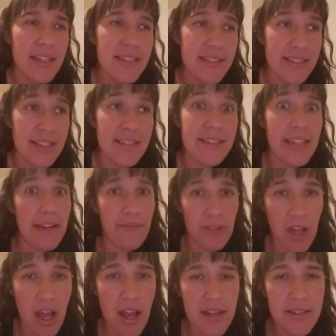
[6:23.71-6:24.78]
since I've
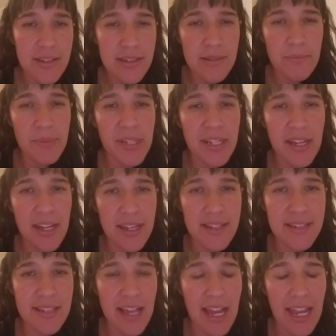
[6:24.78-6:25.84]
lost,
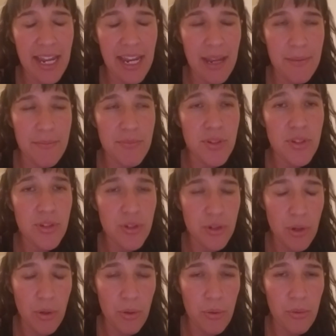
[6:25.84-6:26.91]
because I am
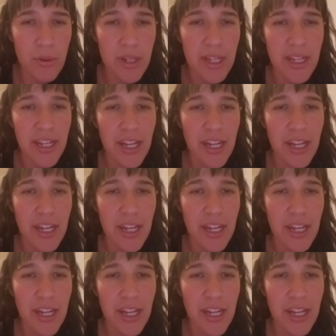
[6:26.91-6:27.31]
so